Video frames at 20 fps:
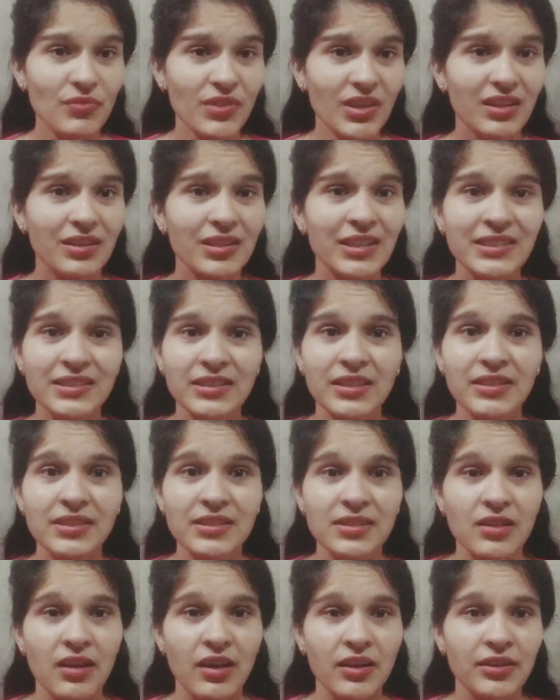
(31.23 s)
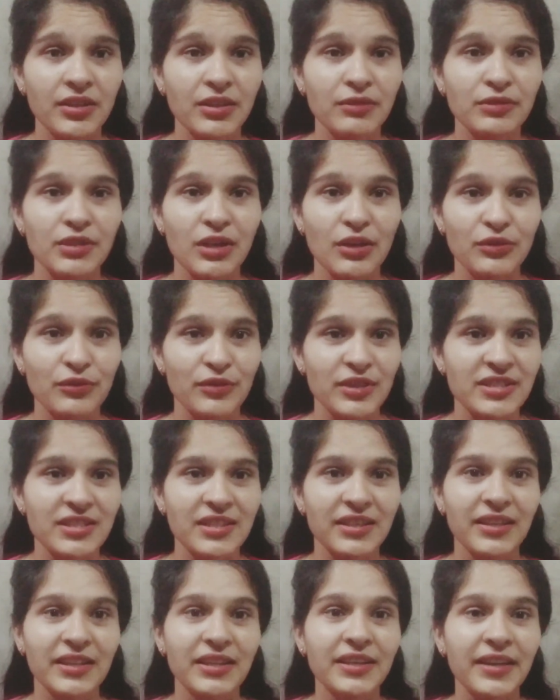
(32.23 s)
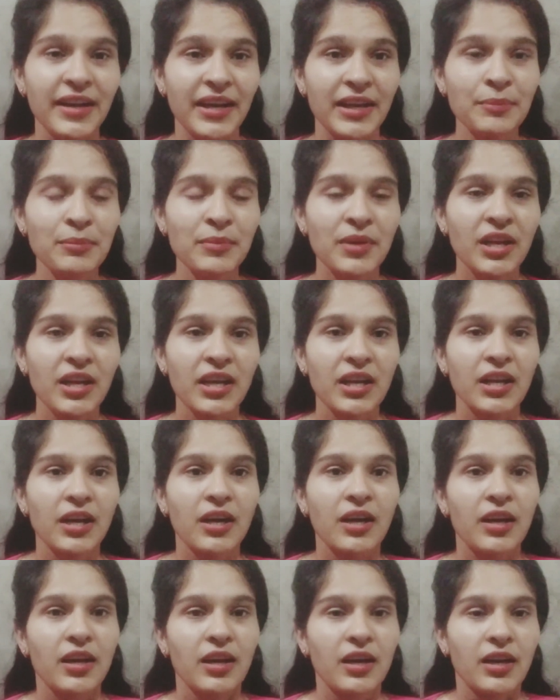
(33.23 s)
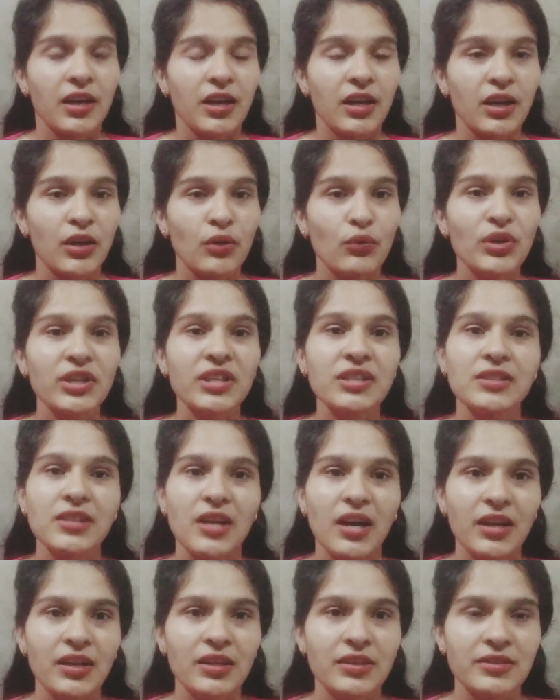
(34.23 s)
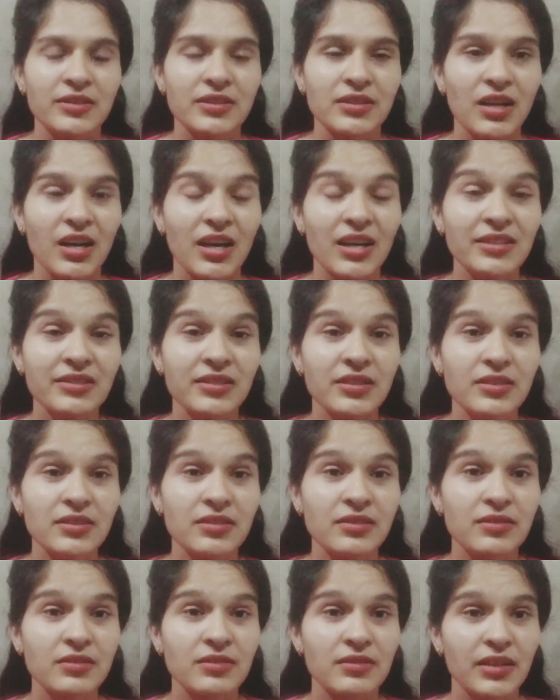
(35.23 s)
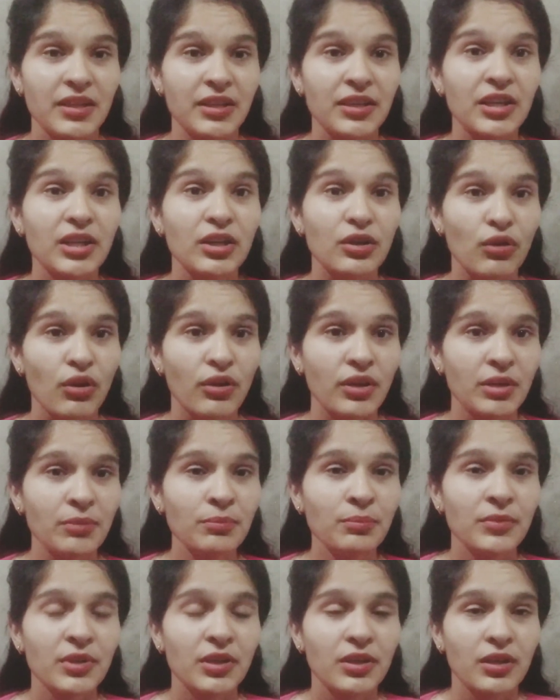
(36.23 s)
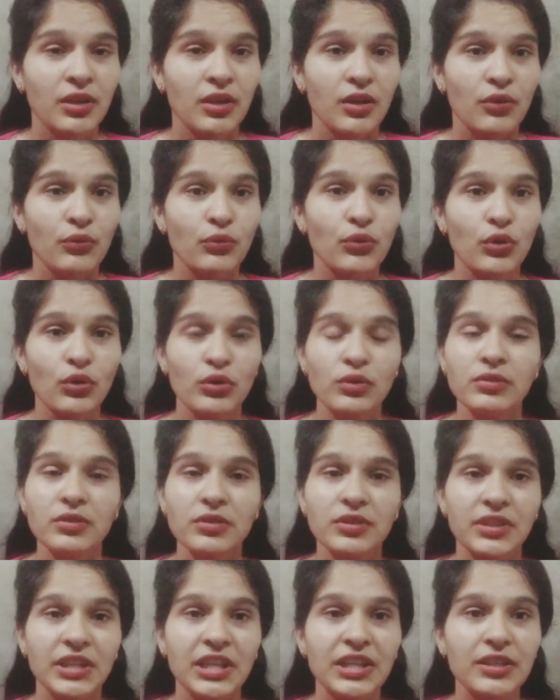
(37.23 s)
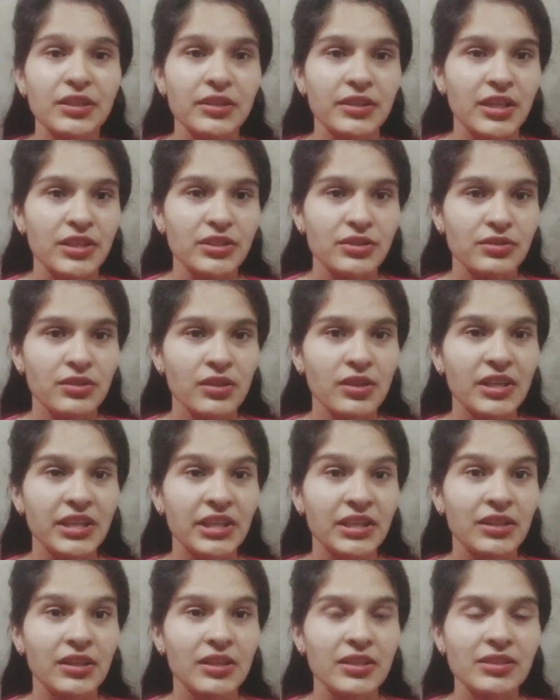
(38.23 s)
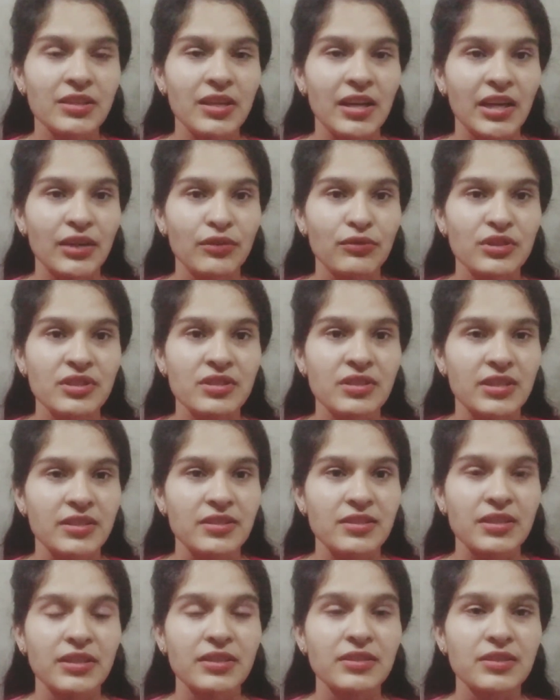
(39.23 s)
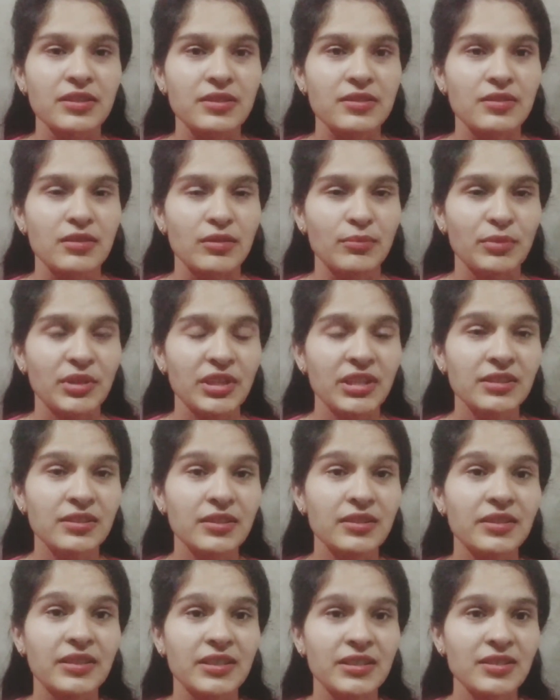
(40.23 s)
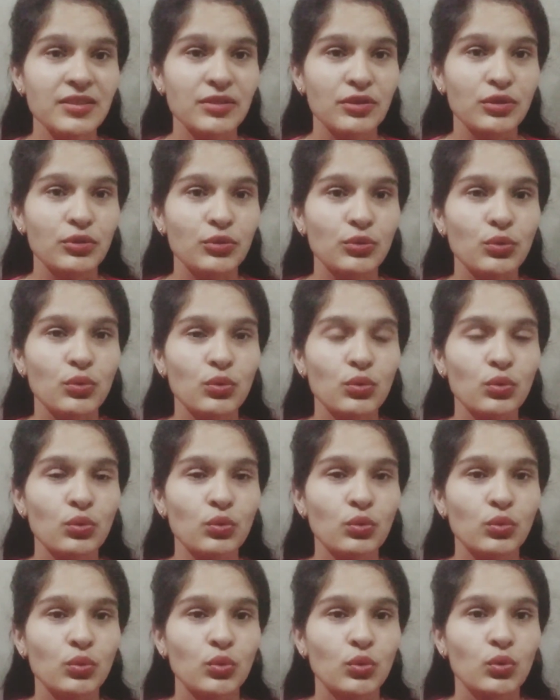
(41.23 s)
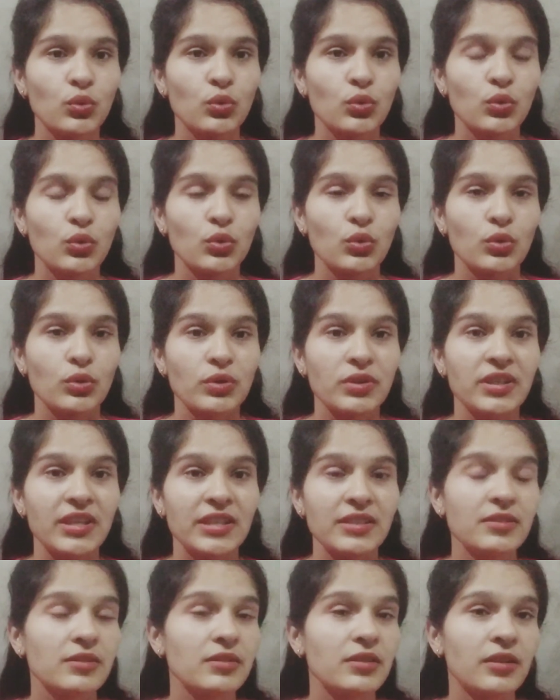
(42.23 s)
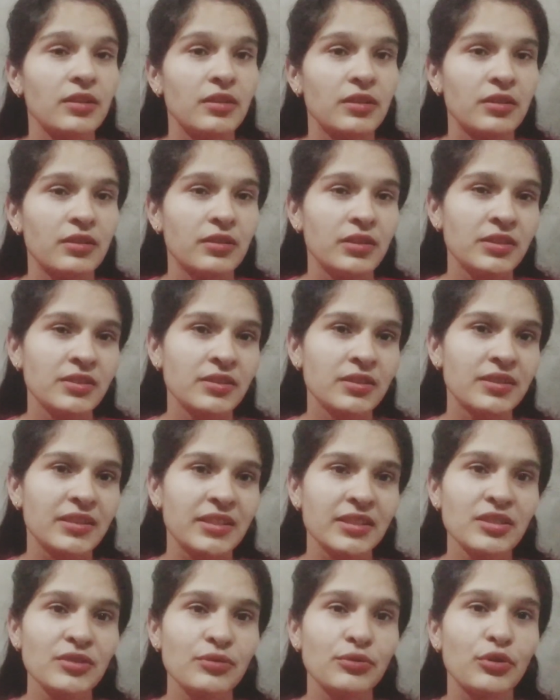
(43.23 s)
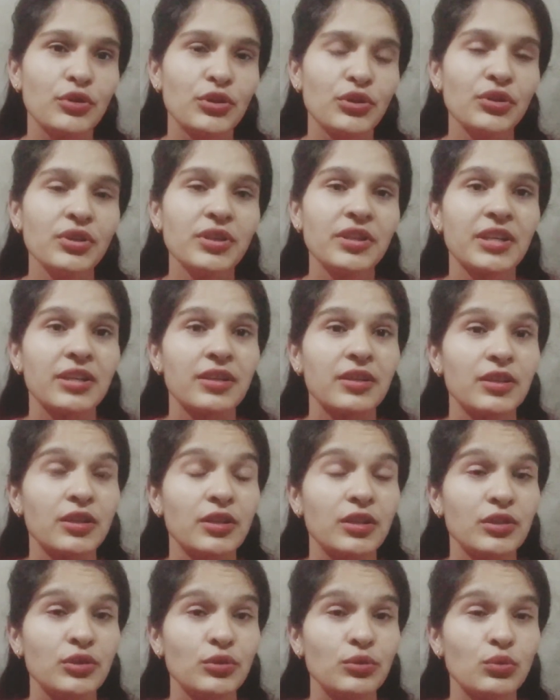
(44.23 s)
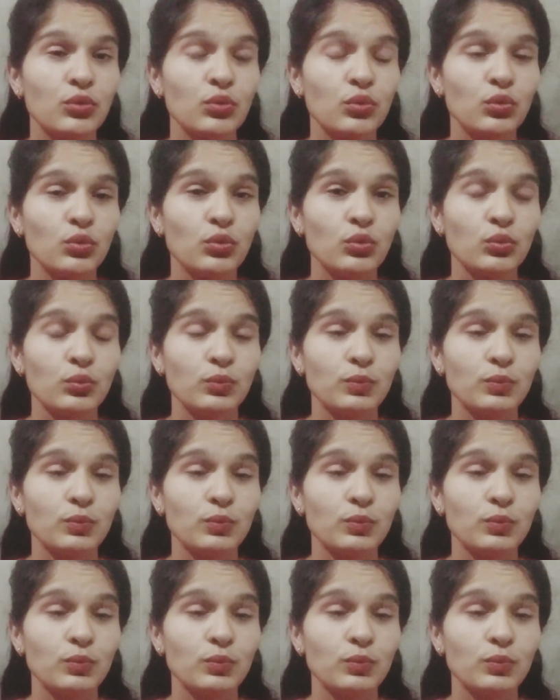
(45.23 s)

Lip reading: let's get started without wasting any time. What is IELTS? IELTS is an acronym for International English Language Testing System. It's a test to test. It's a test for your to